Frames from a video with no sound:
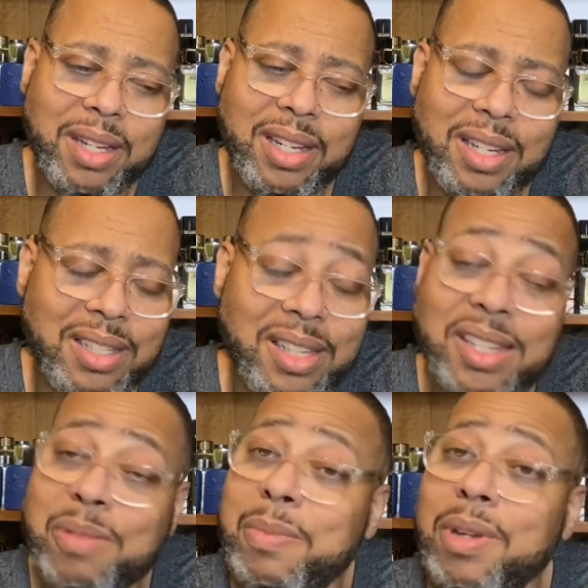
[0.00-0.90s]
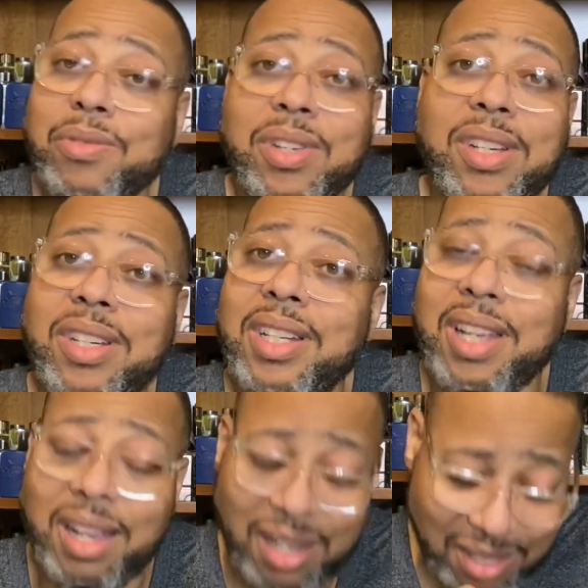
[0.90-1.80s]
it just smells good,
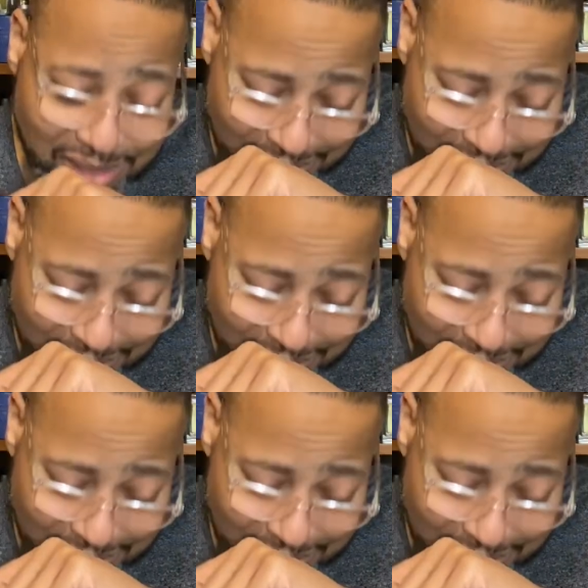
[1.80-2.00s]
guys.